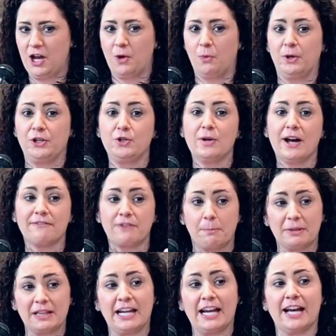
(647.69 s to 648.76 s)
When you have a
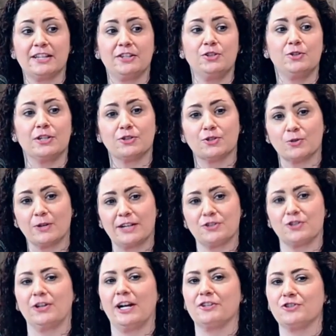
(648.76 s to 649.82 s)
plan and you can
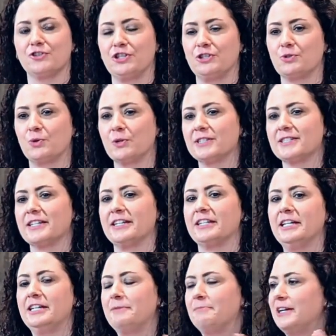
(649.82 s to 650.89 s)
direct your energy towards it,
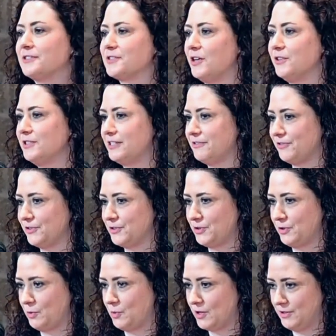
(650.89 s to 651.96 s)
it makes all the difference
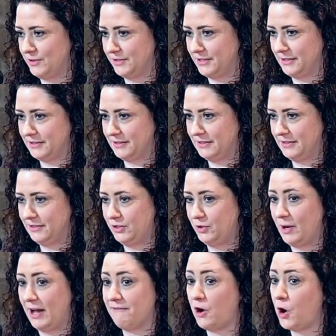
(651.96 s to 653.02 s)
in the world. You
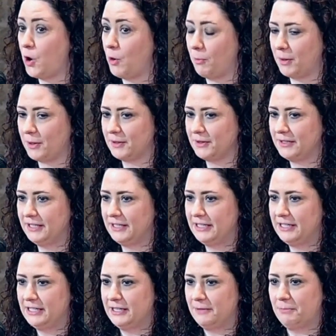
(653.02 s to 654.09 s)
have hope,
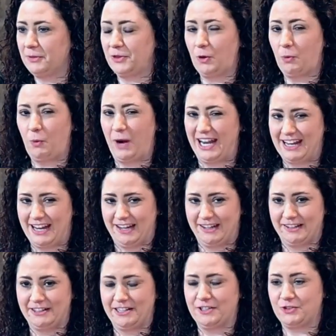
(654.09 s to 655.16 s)
but the
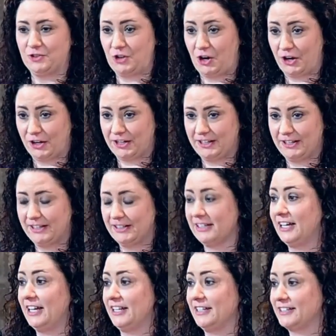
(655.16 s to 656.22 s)
waiting is dark
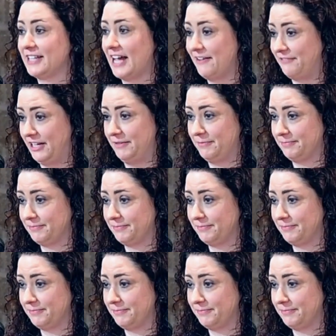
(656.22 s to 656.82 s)
and it's heavy.